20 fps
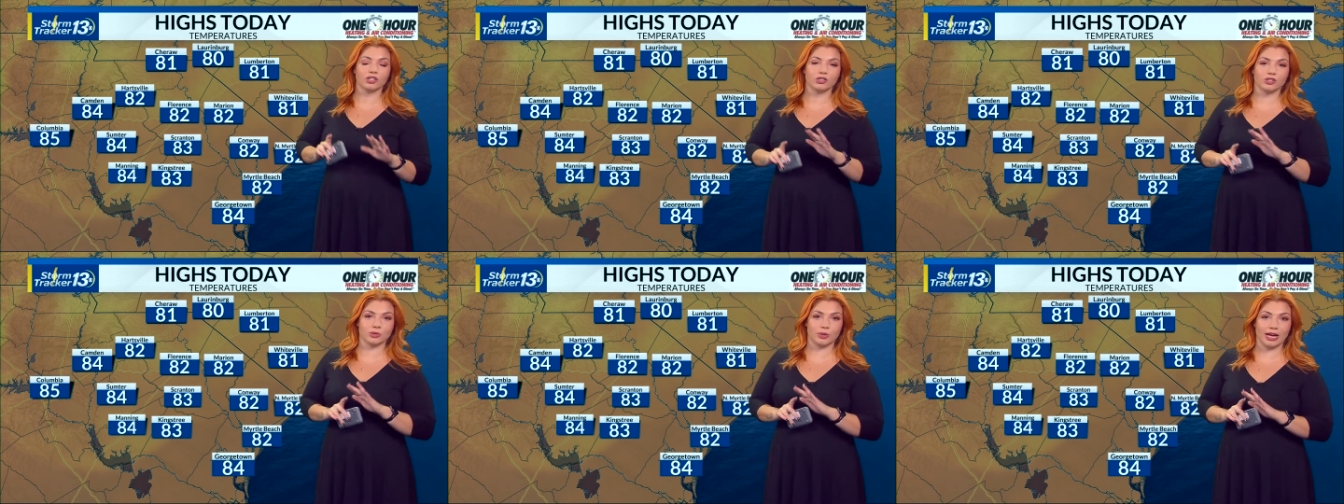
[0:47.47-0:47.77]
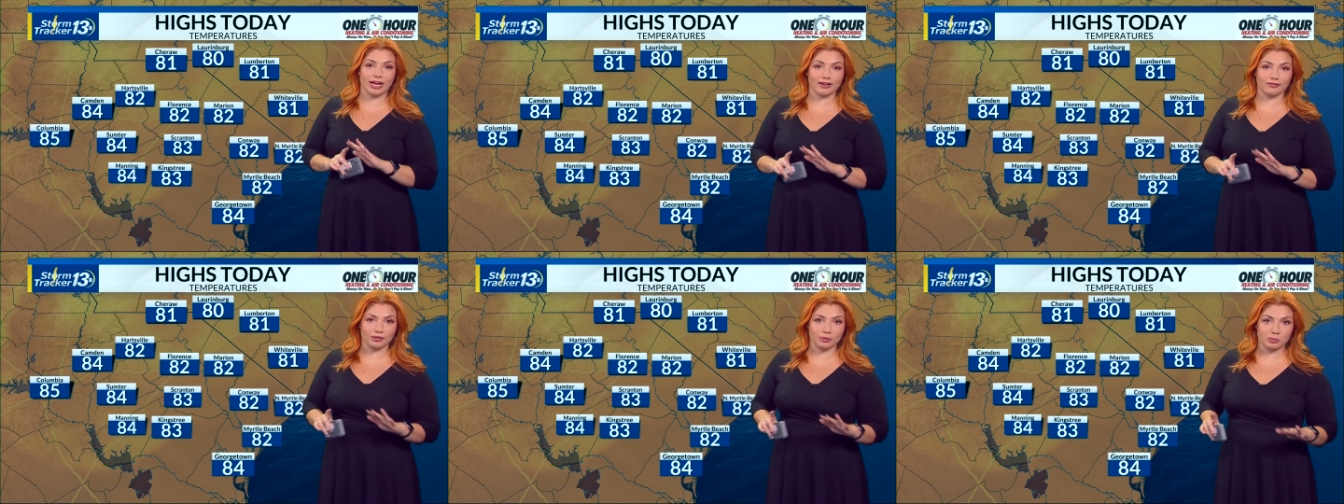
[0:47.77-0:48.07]
so
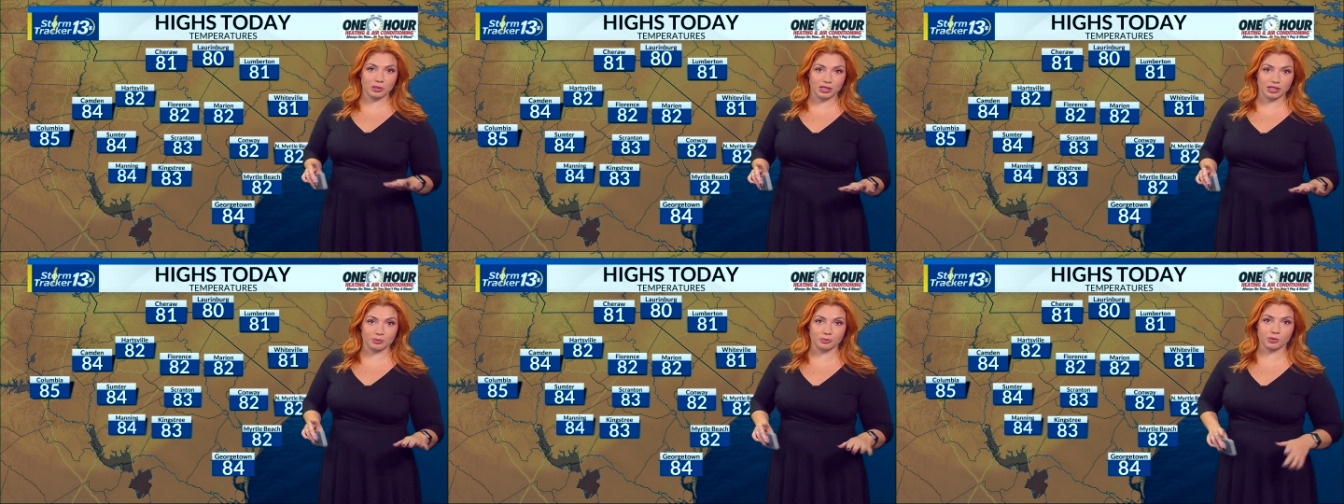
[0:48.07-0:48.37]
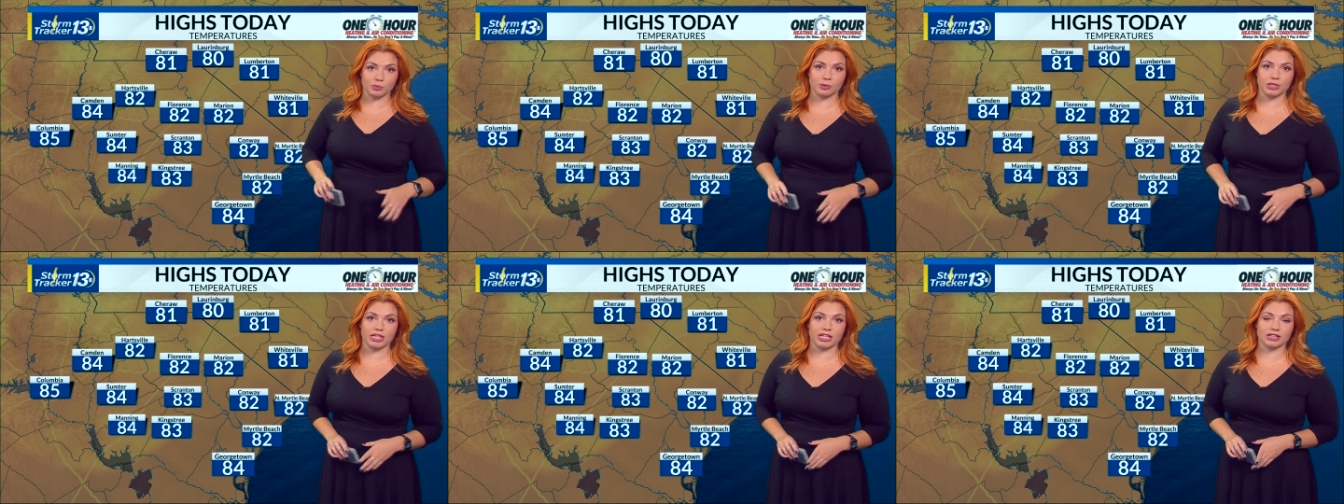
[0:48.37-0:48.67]
everybody
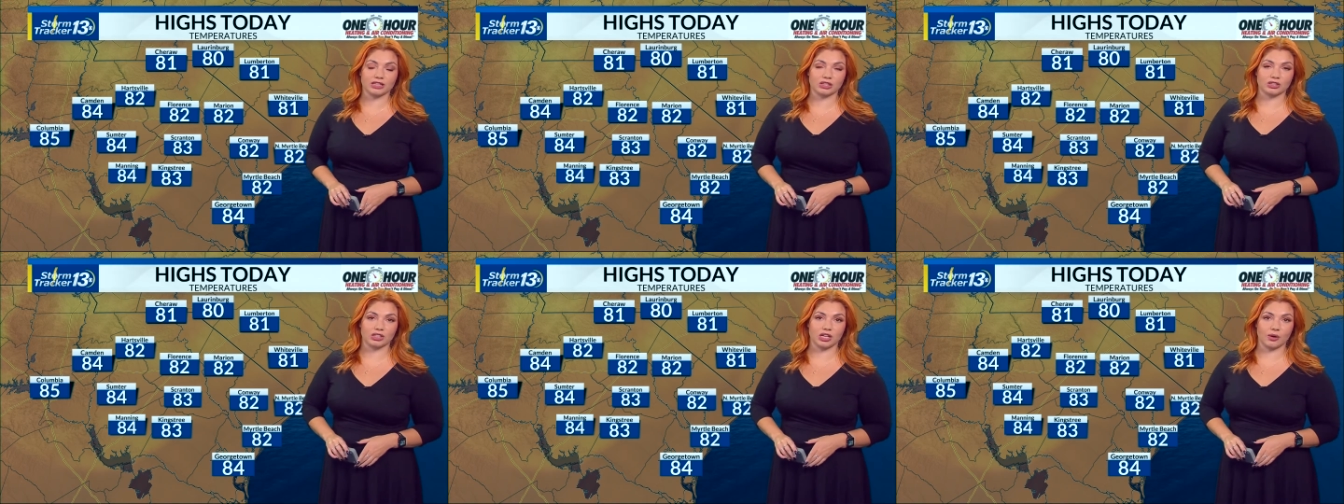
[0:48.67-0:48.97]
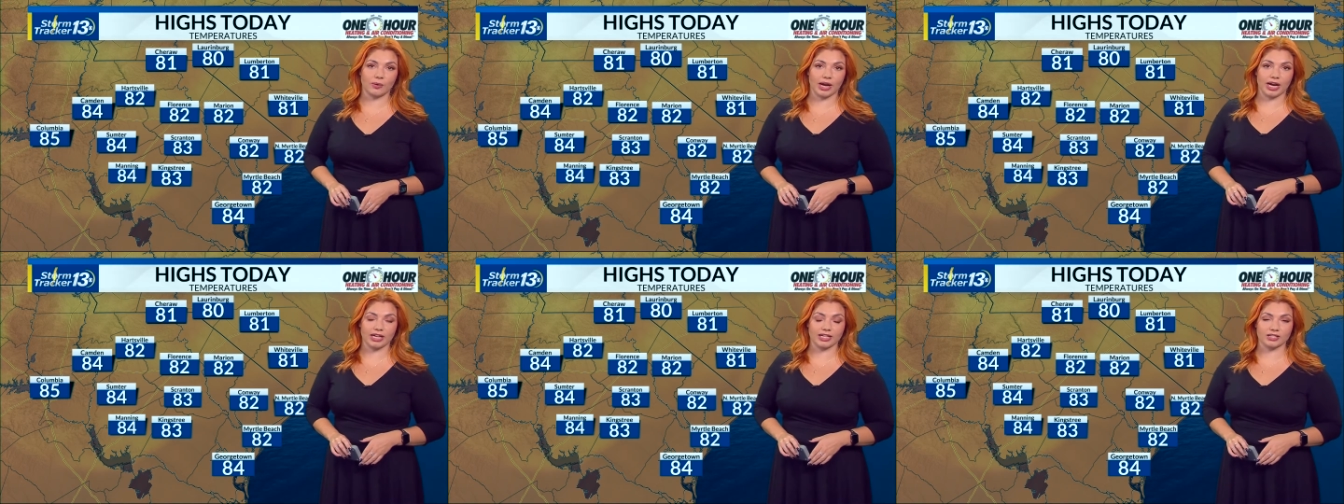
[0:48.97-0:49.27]
will be in the
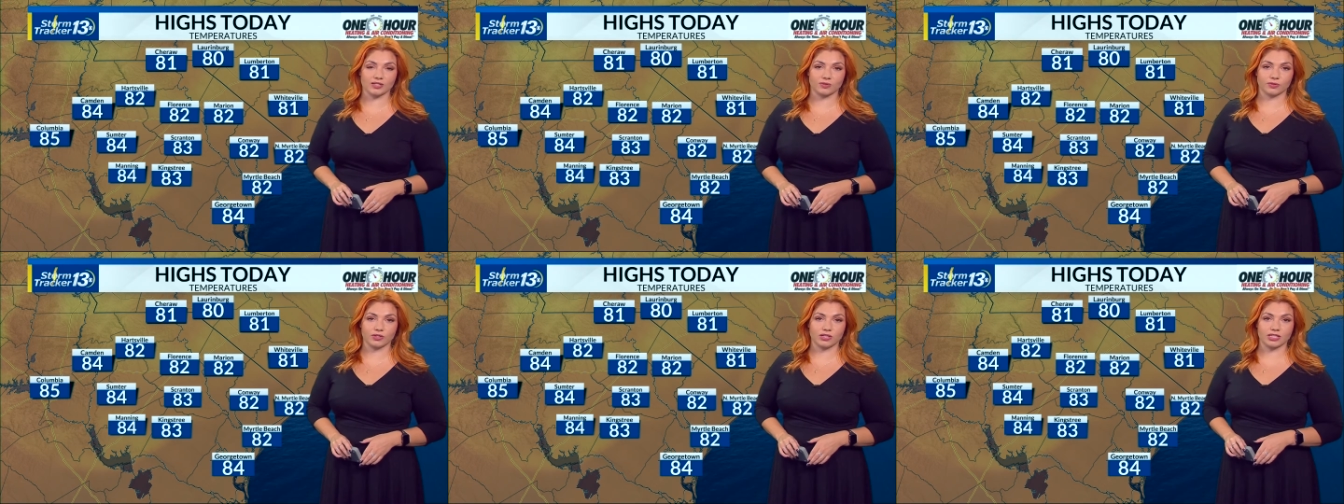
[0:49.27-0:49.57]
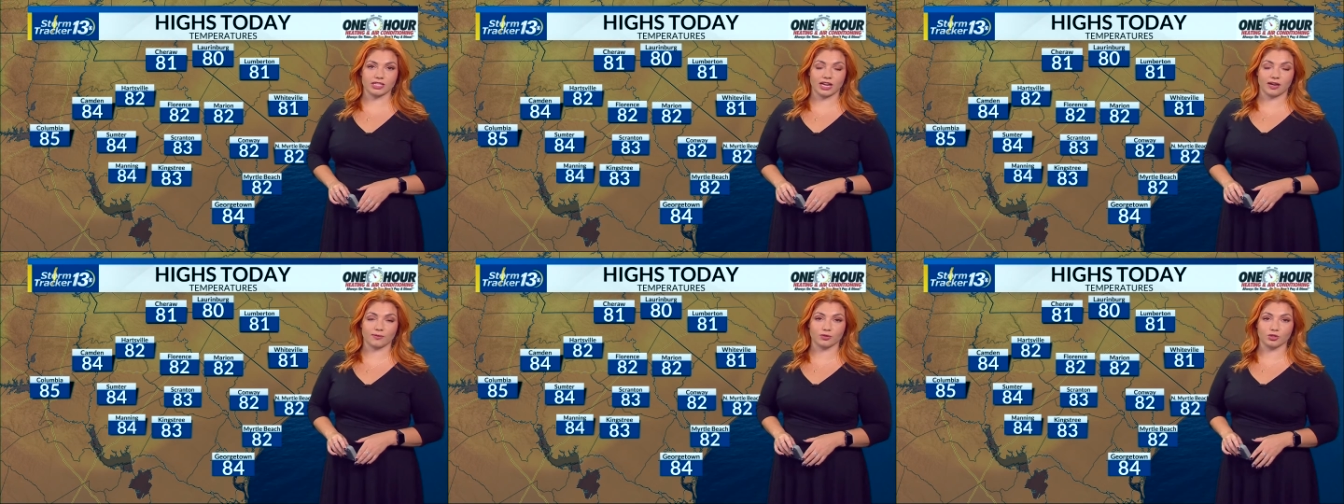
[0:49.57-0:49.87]
low 80s for
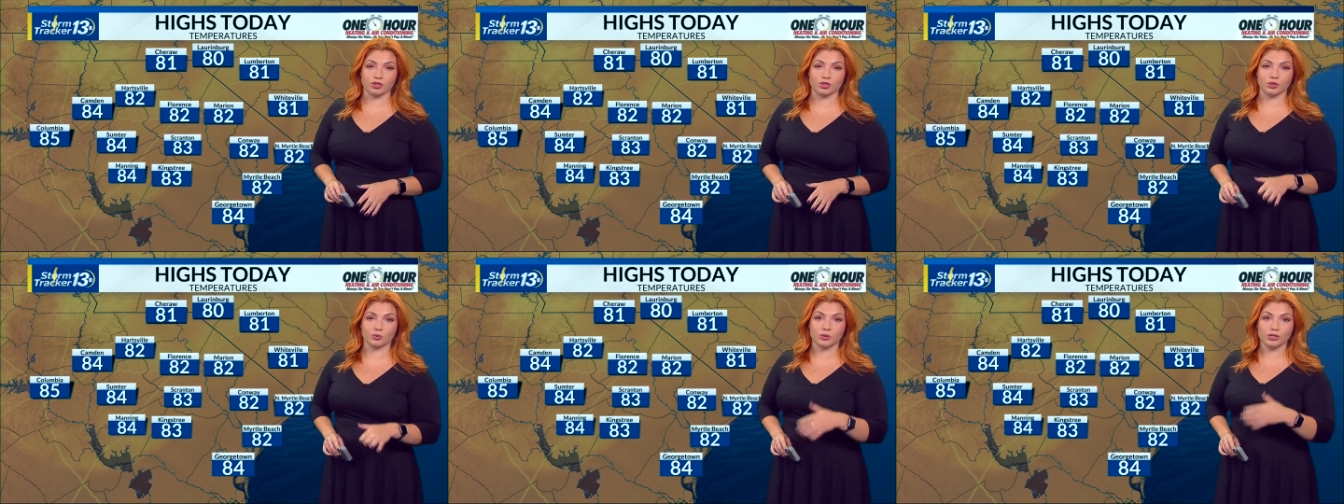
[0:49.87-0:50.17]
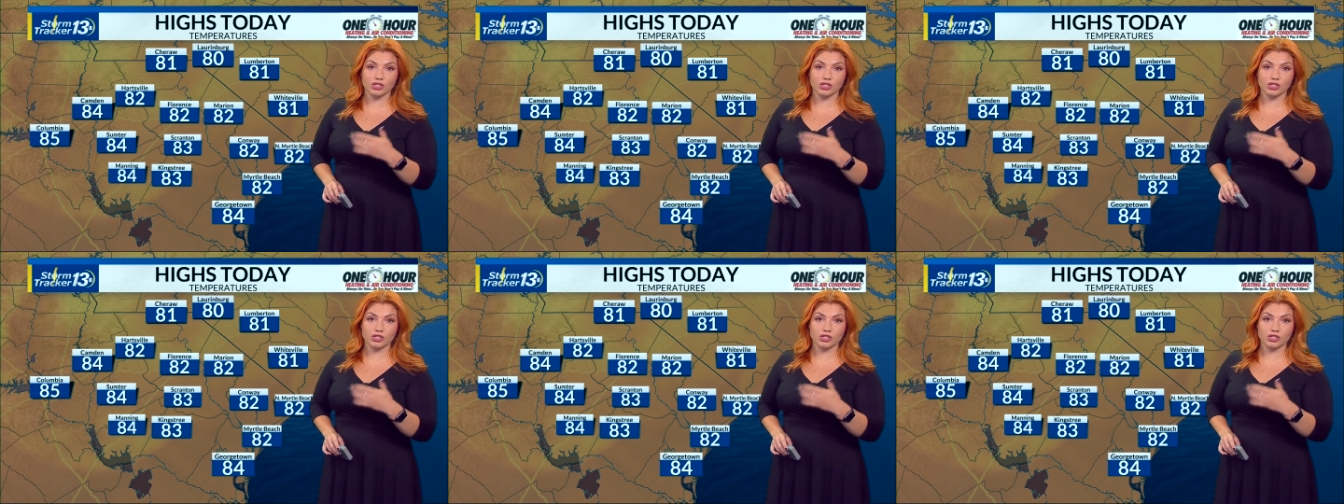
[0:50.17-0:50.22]
this afternoon,